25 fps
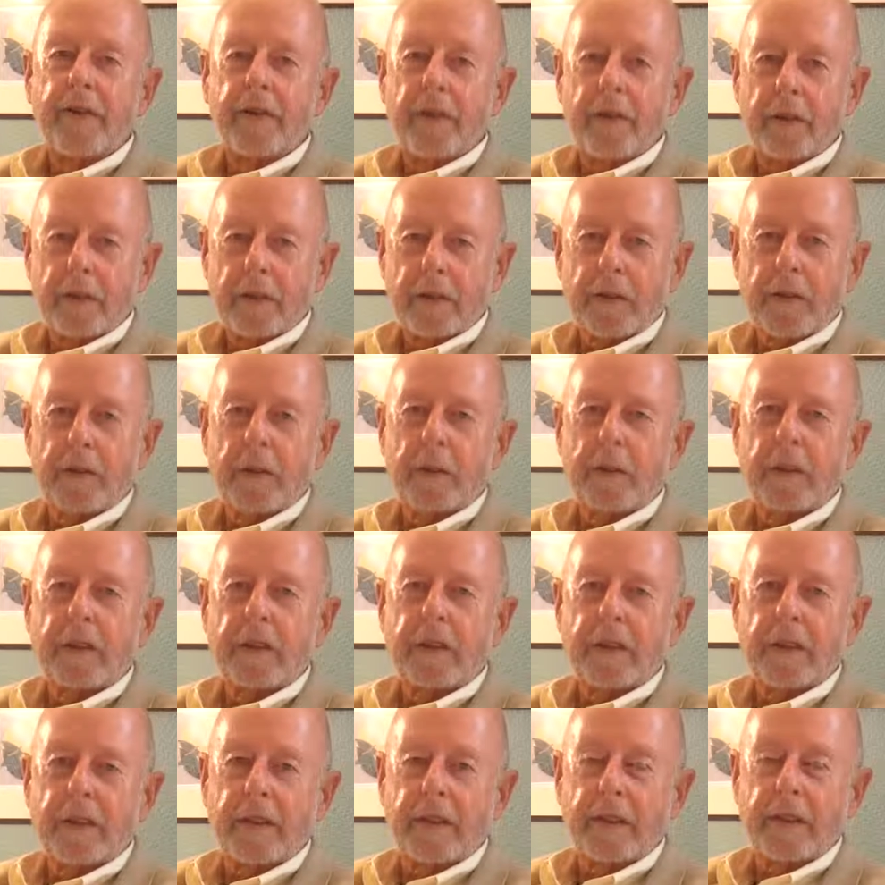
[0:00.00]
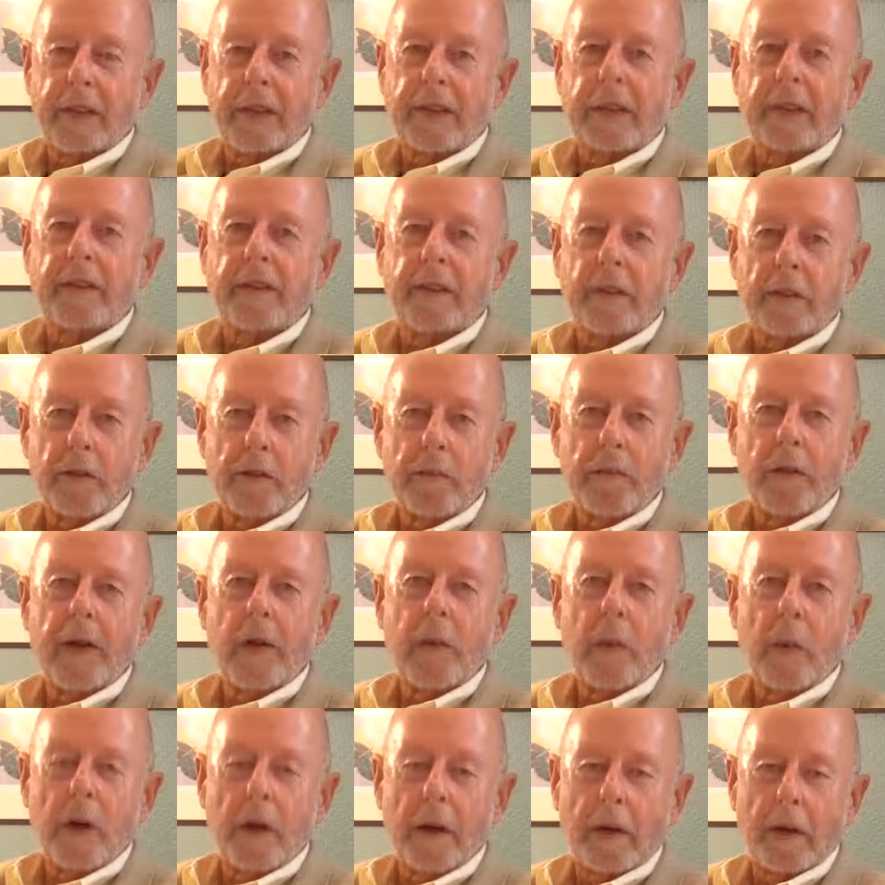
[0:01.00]
If you're the sort to think that you
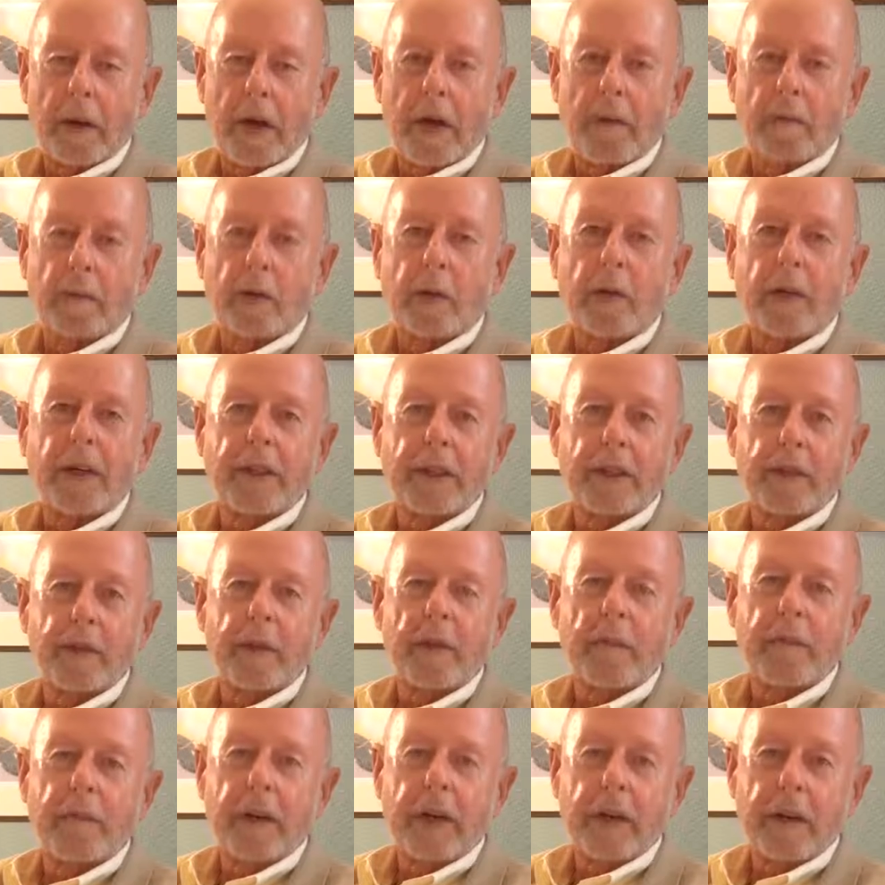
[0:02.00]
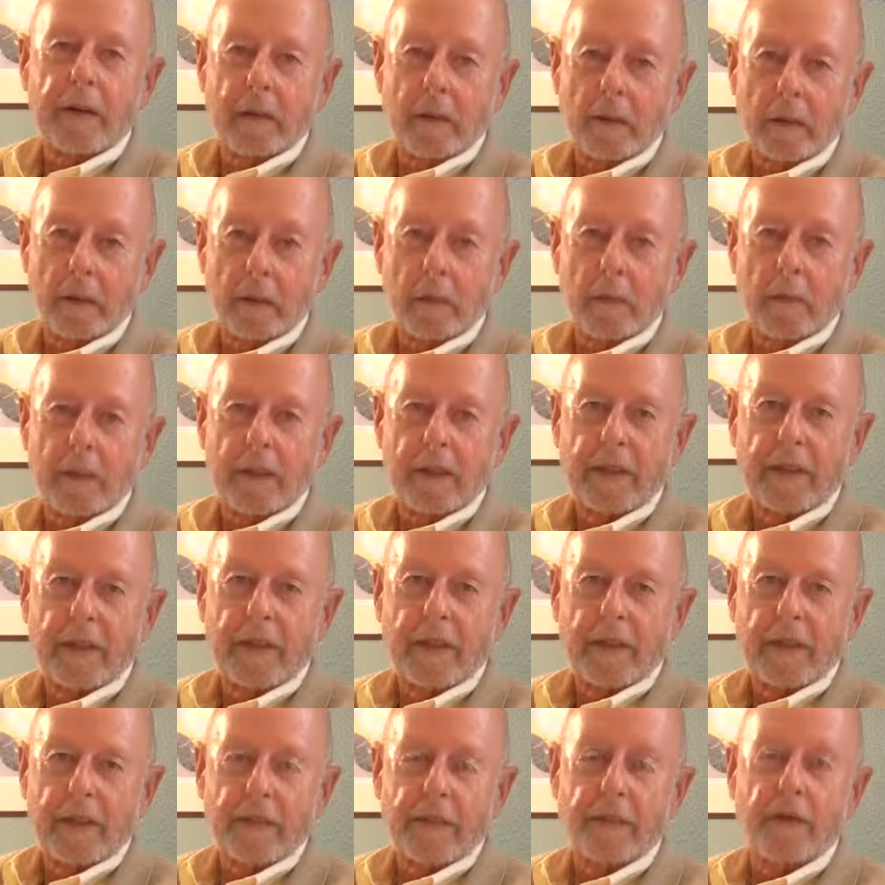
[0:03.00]
may want to upgrade to a better home,
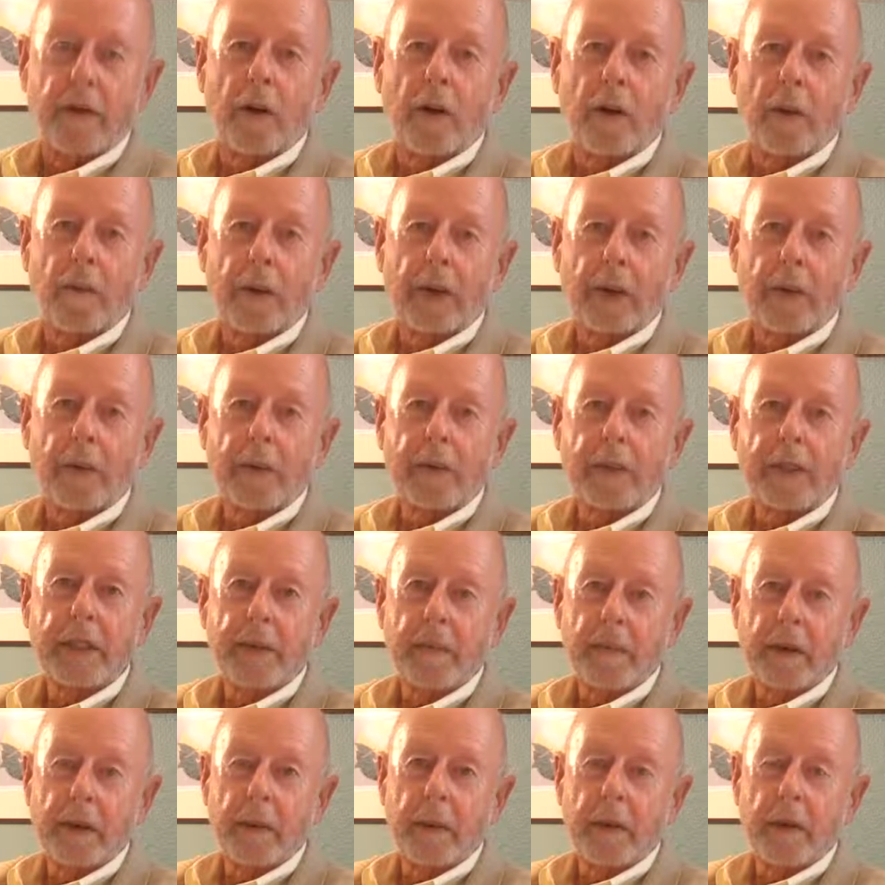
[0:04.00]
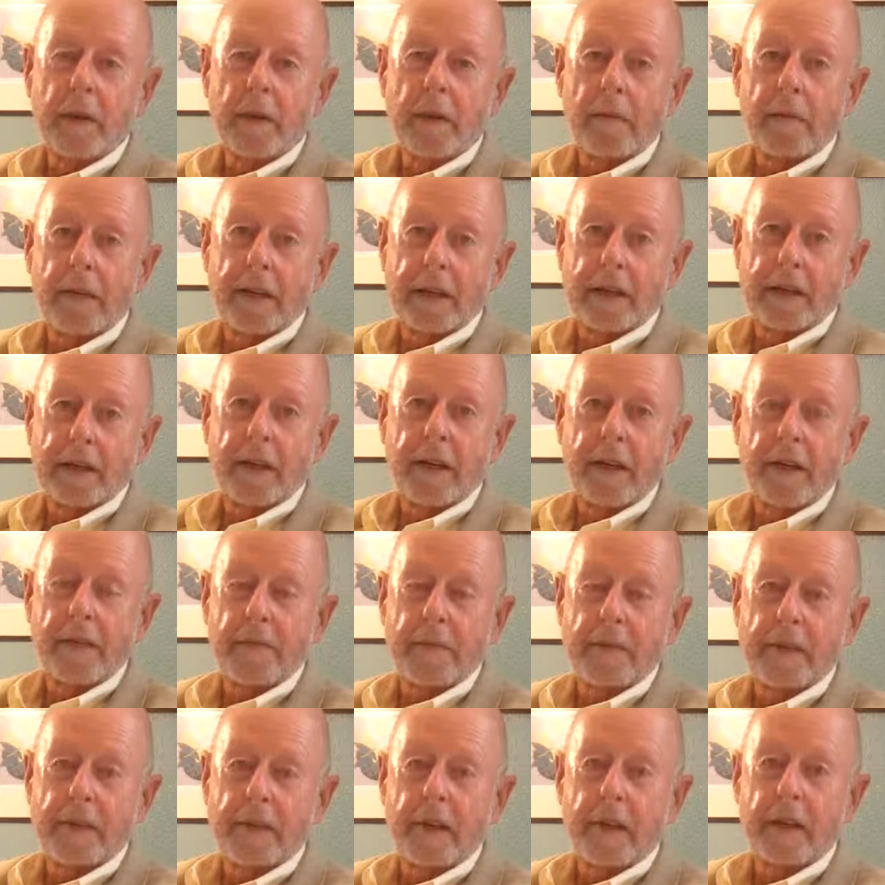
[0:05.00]
this fall might really be one of the best
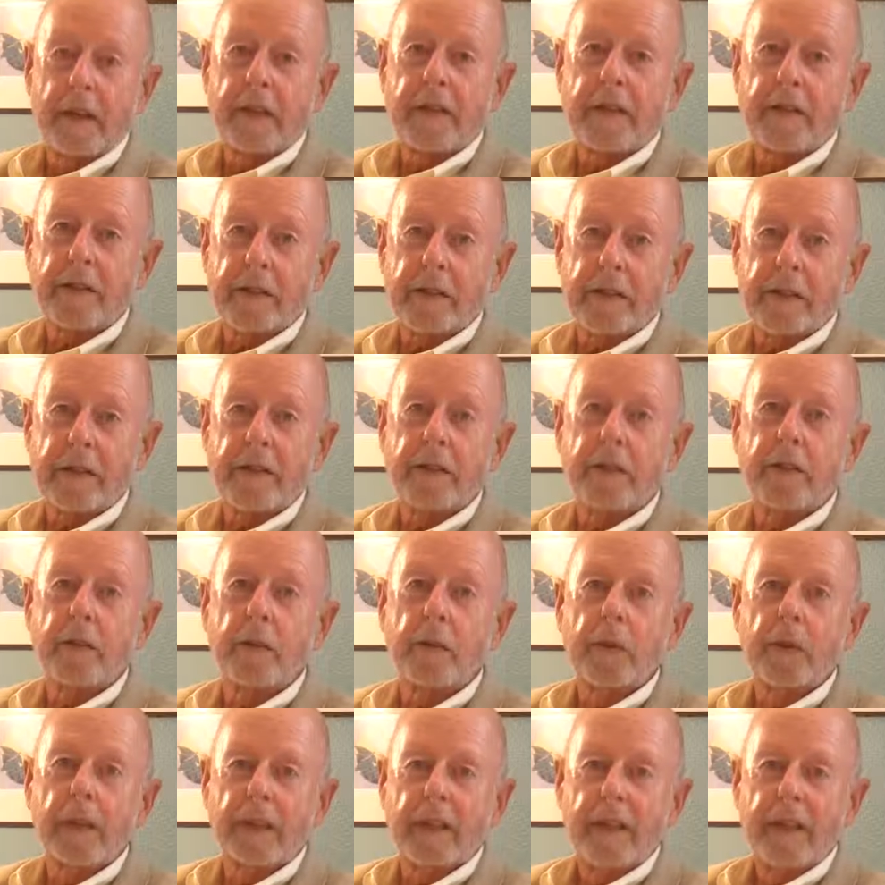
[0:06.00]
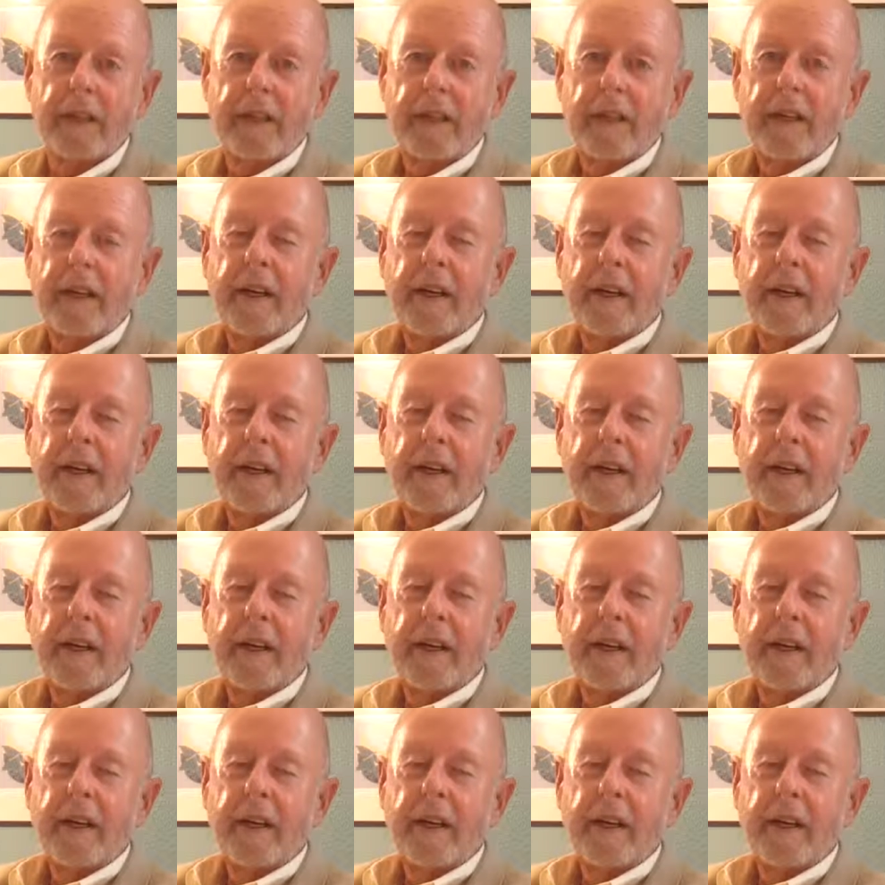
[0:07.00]
times in our history to do it.